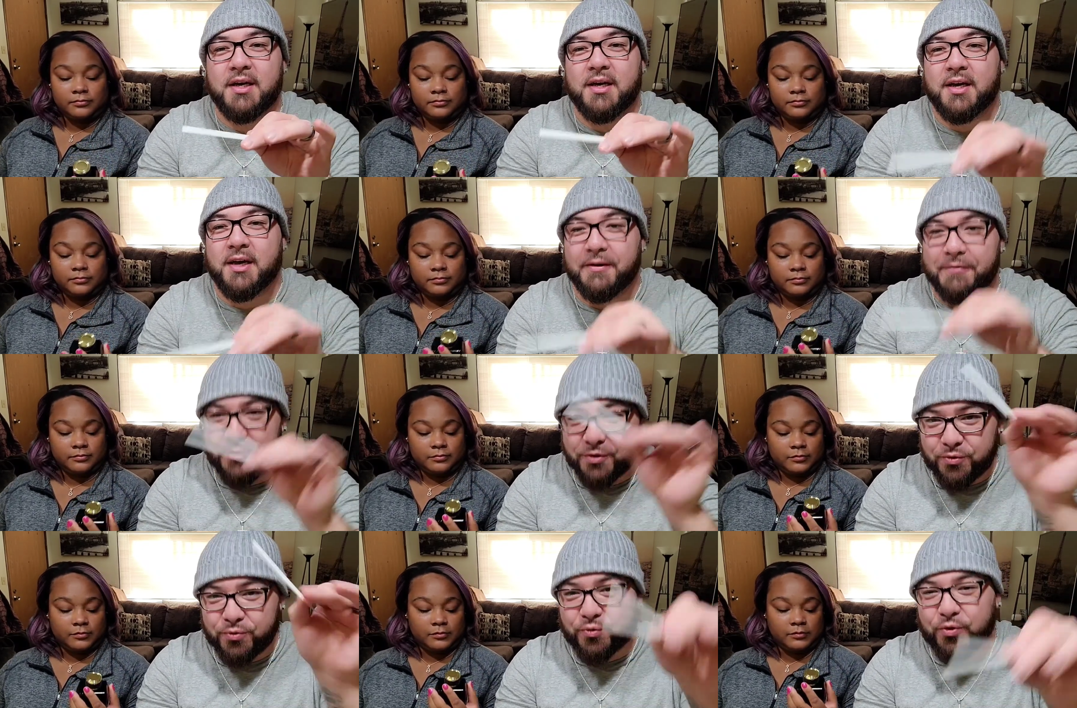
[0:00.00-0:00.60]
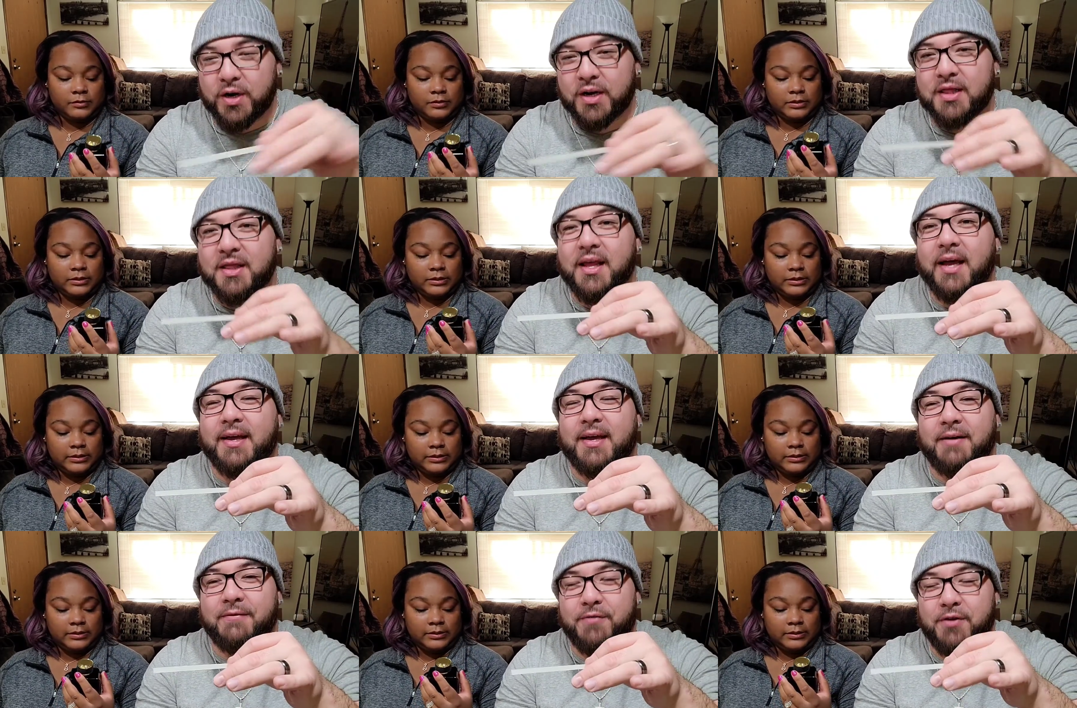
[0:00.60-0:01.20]
Speaker 1: if you really
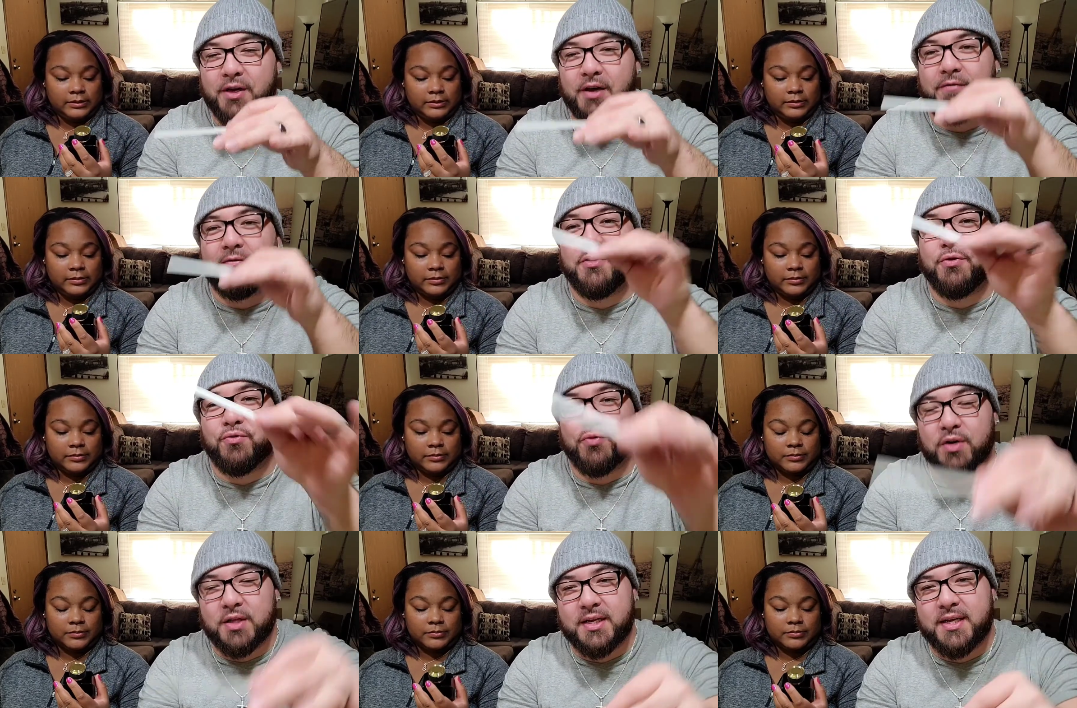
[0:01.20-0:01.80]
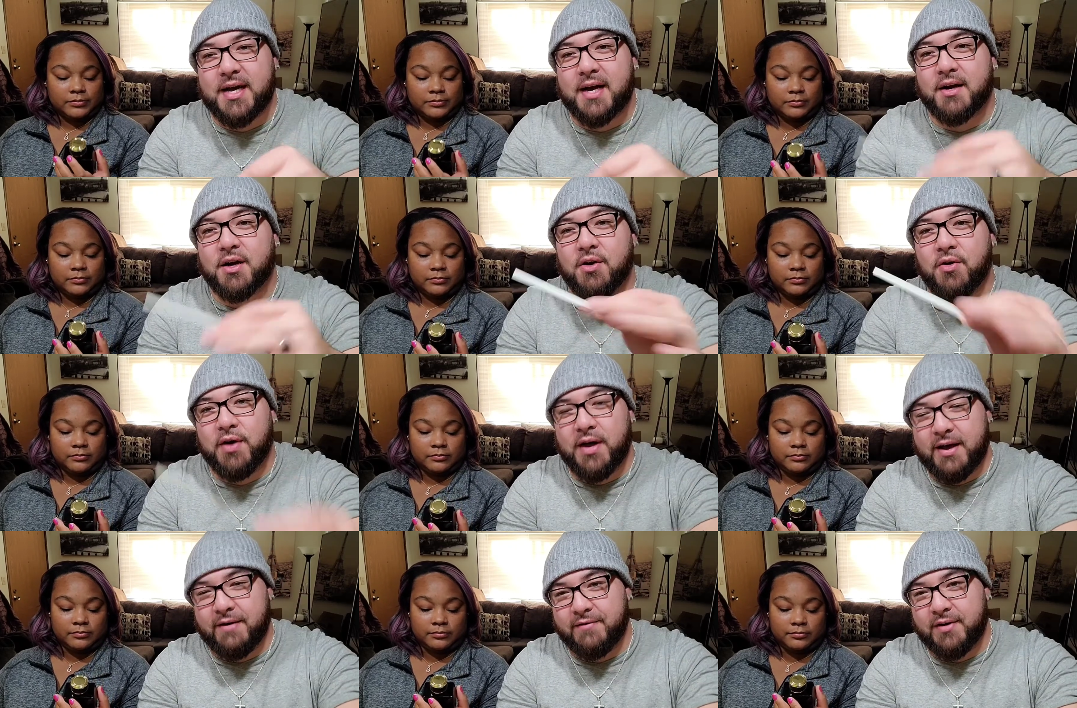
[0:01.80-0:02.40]
like if you, if you really got to
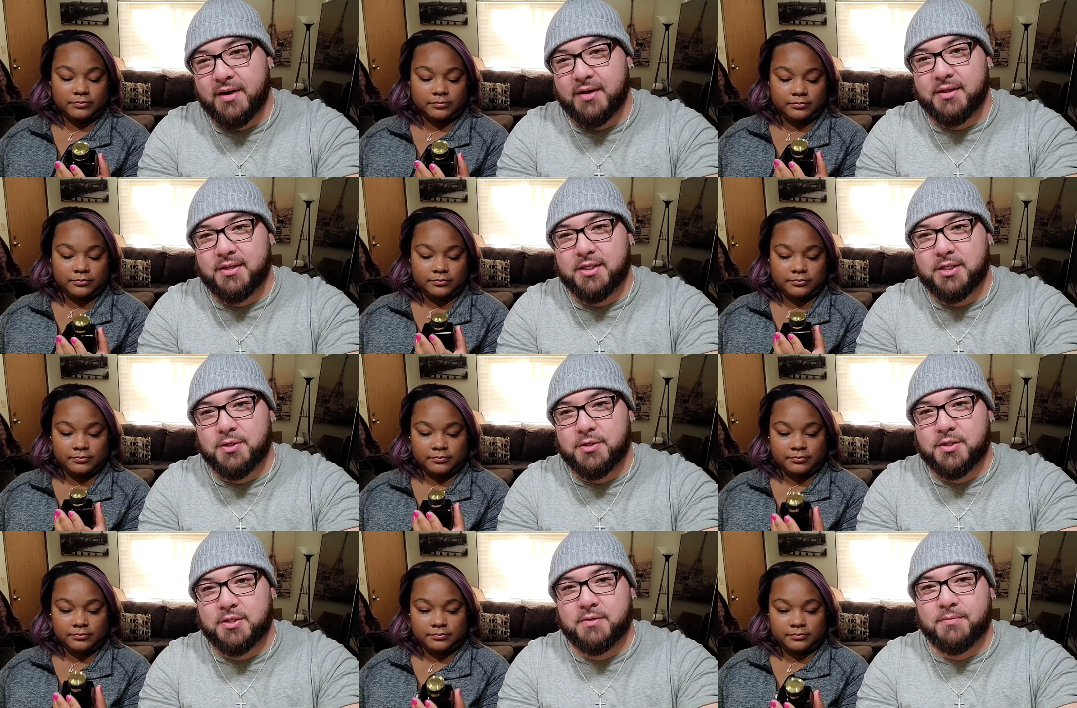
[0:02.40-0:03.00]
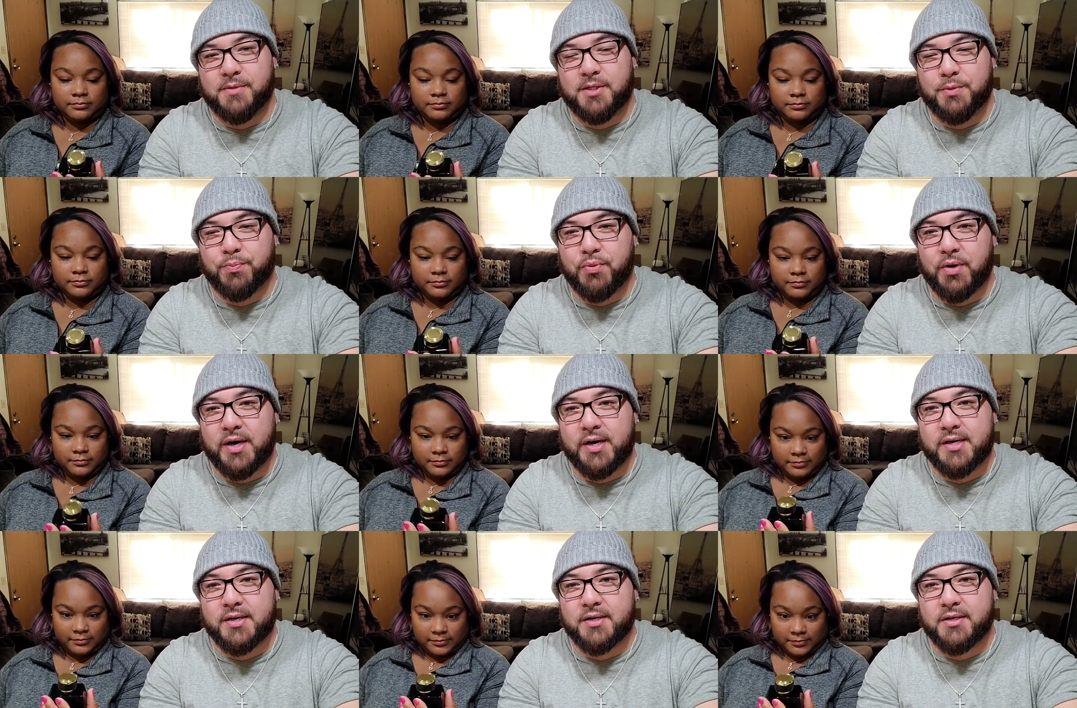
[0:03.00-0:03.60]
go heavy on this
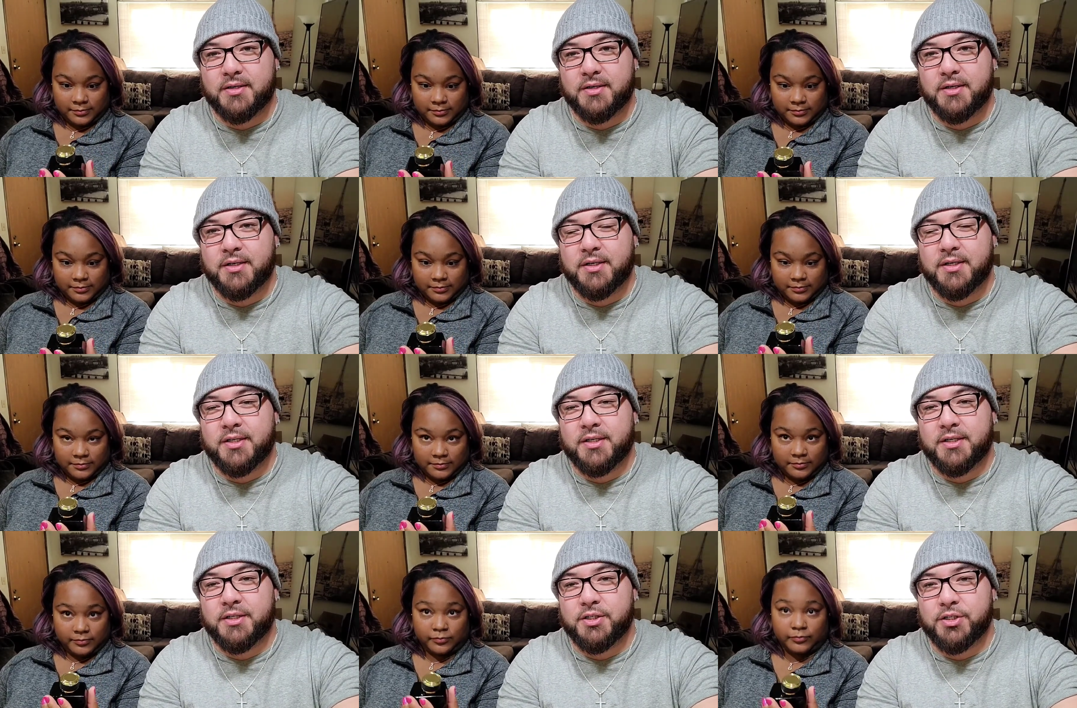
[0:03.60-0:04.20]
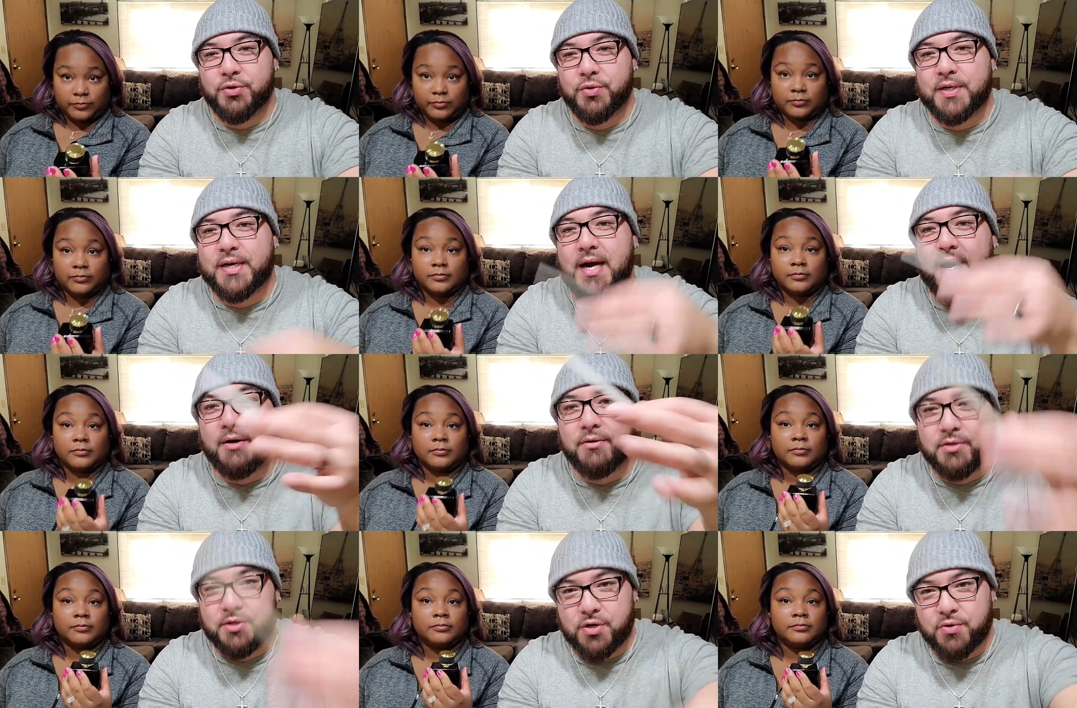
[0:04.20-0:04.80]
sprayer, do it
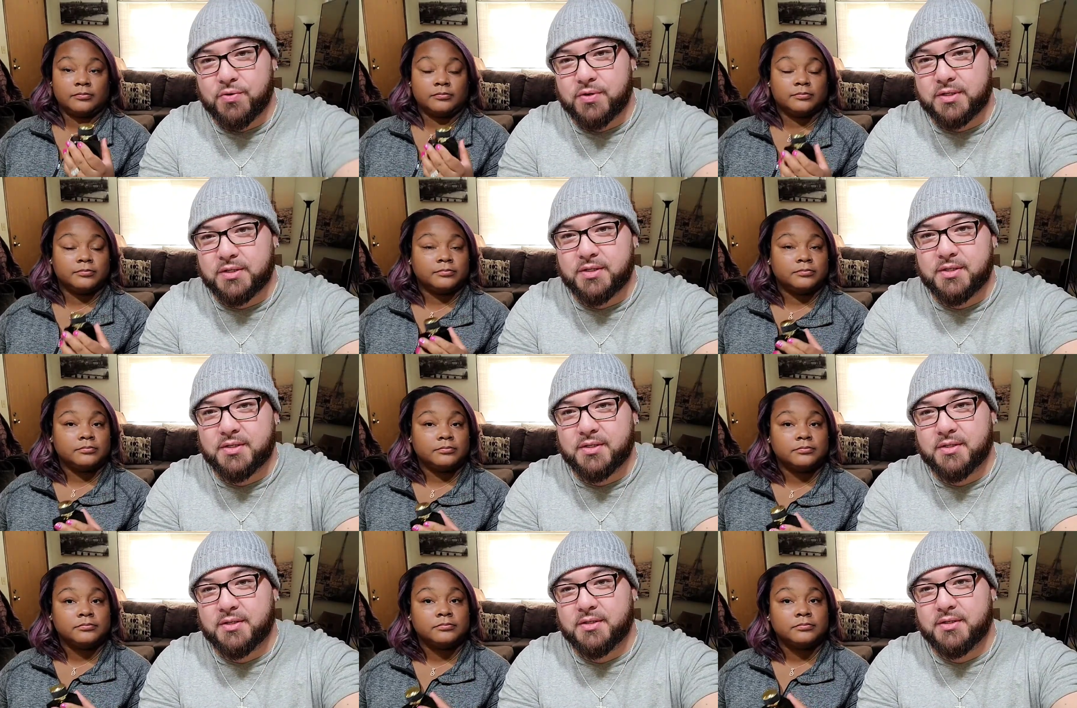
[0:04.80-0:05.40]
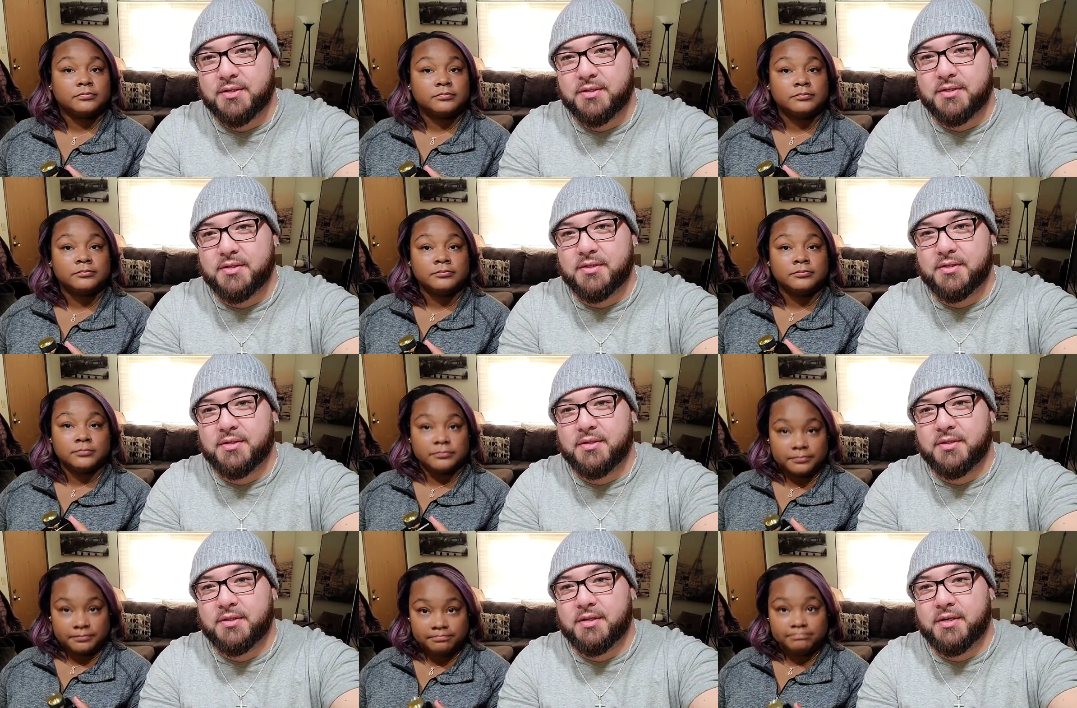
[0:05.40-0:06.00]
outdoors
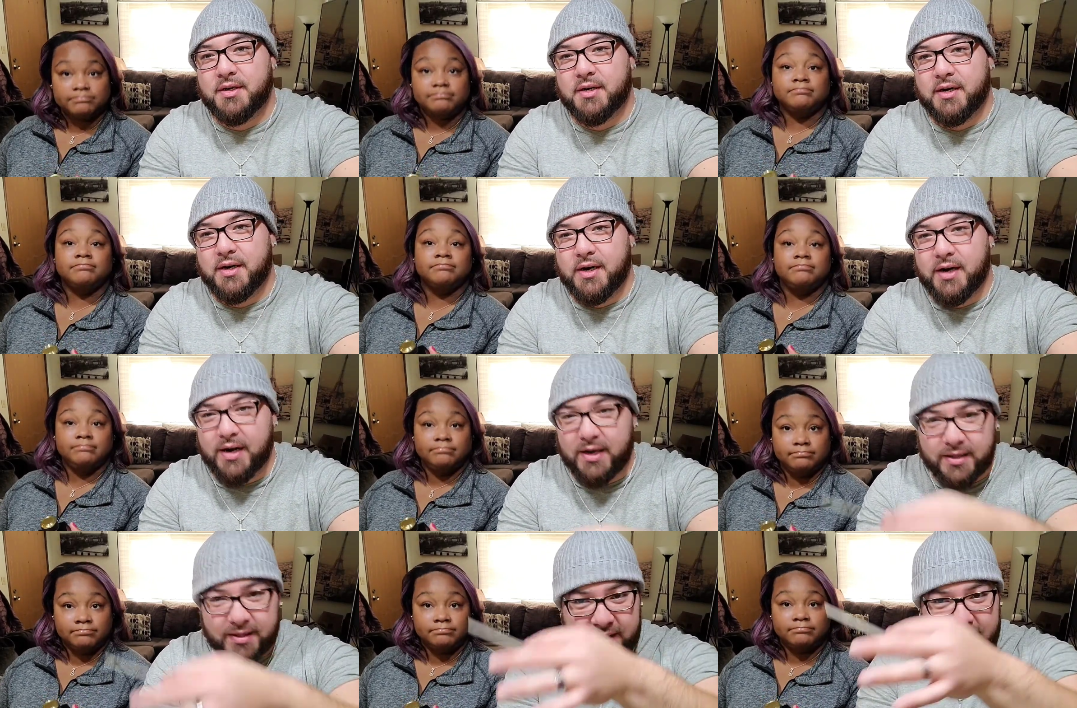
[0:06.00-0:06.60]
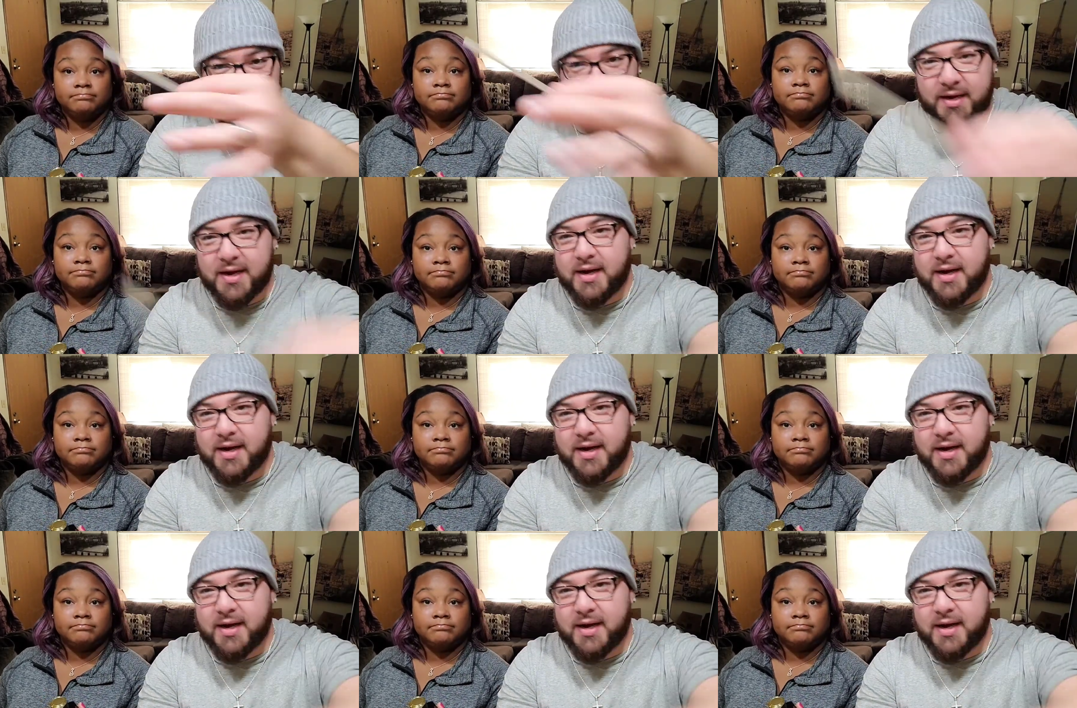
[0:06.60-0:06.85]
mm-hmm. and then